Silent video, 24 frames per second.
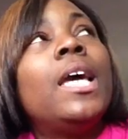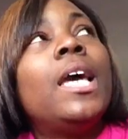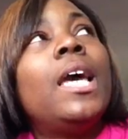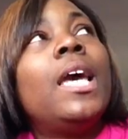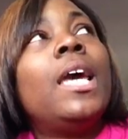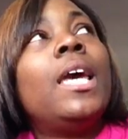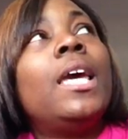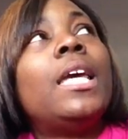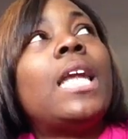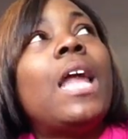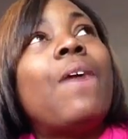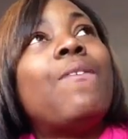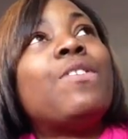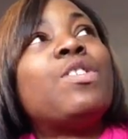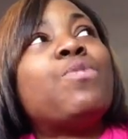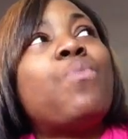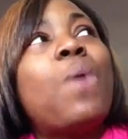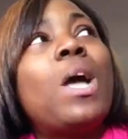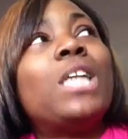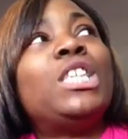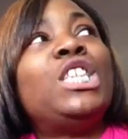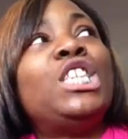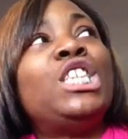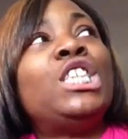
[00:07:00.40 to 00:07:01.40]
And I was
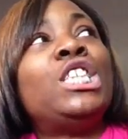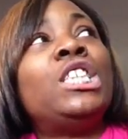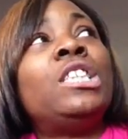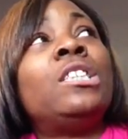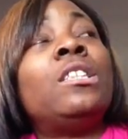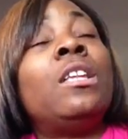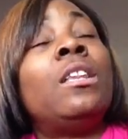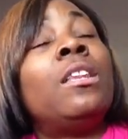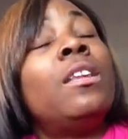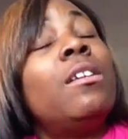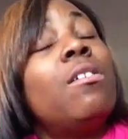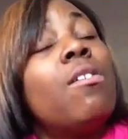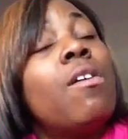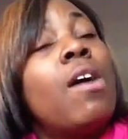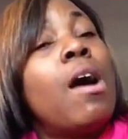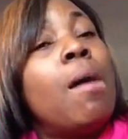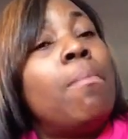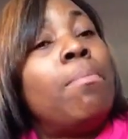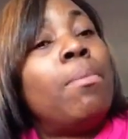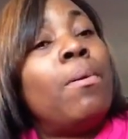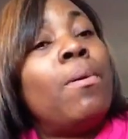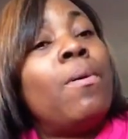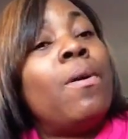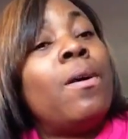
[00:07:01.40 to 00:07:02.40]
watching The Little
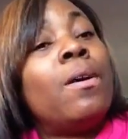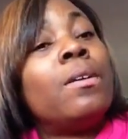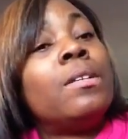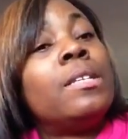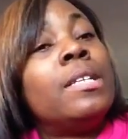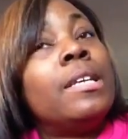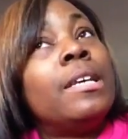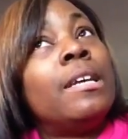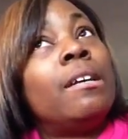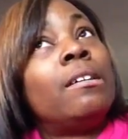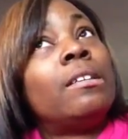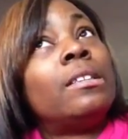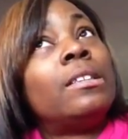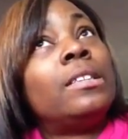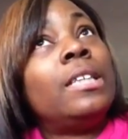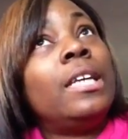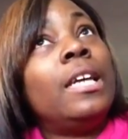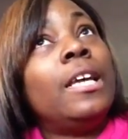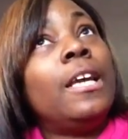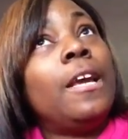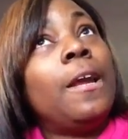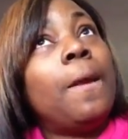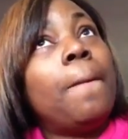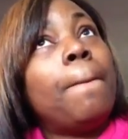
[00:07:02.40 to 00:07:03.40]
Couple on
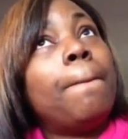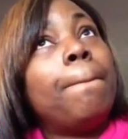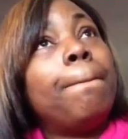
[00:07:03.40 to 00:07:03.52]
TLC.